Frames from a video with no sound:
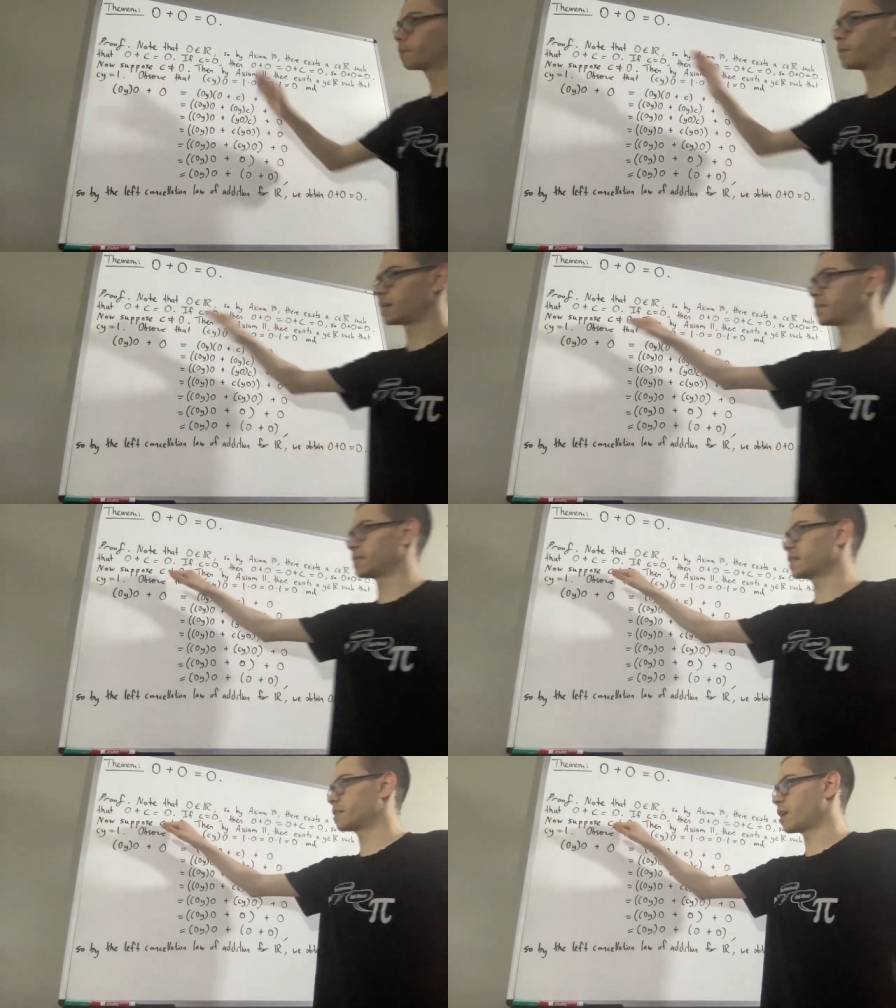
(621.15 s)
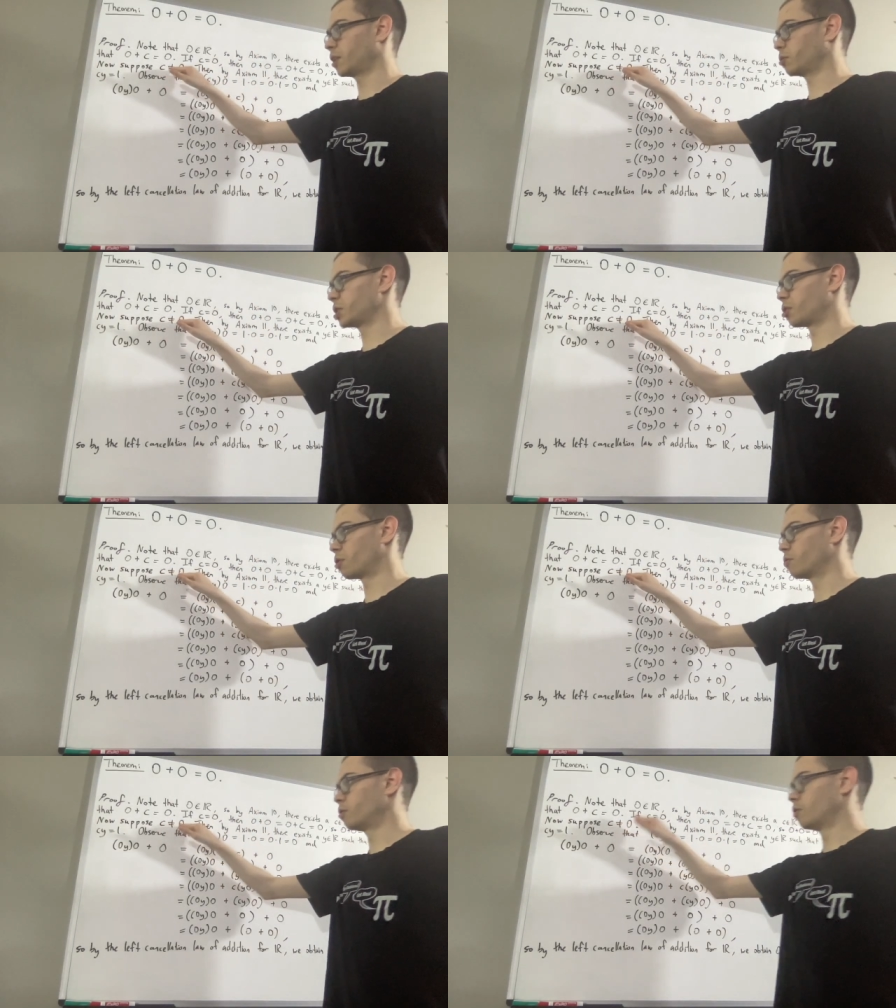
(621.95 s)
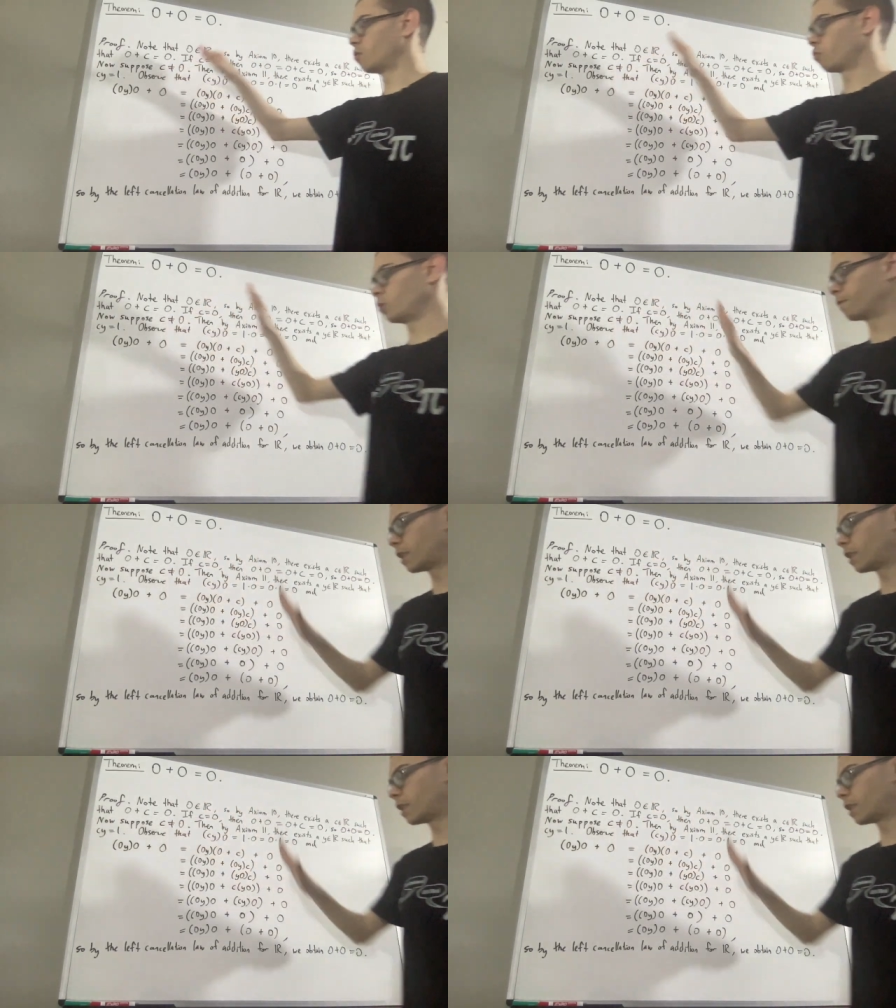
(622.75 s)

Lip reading: that C is not equal to 0, we've